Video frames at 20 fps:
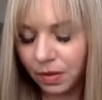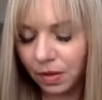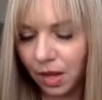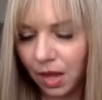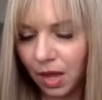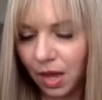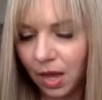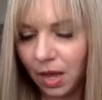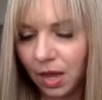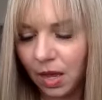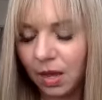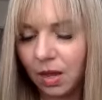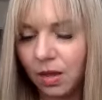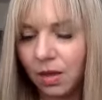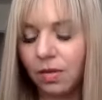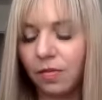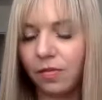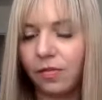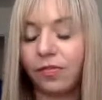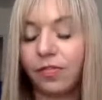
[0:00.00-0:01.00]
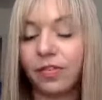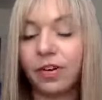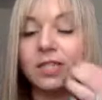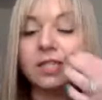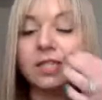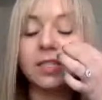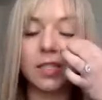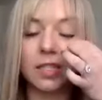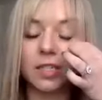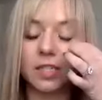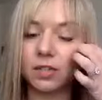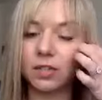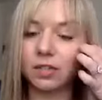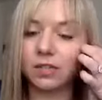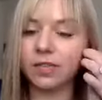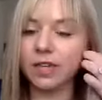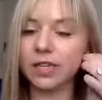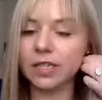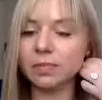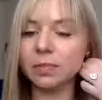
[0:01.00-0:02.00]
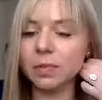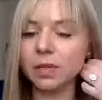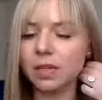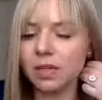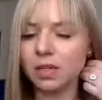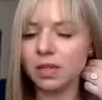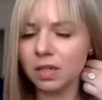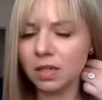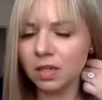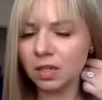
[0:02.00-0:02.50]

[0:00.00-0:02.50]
a friends list on Facebook